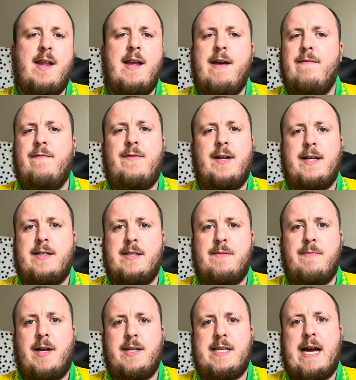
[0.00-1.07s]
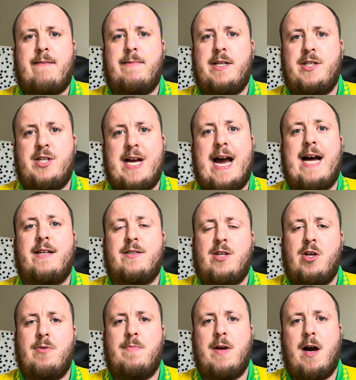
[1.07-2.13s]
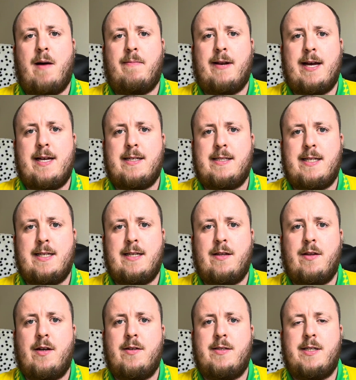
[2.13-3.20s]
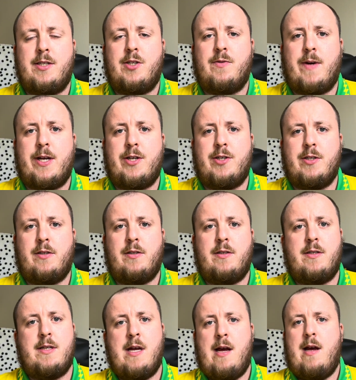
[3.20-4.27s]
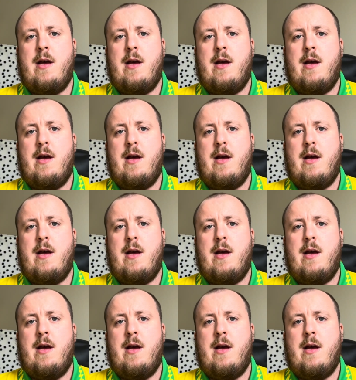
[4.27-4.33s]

inflict as much damage as QPR players did in those situations.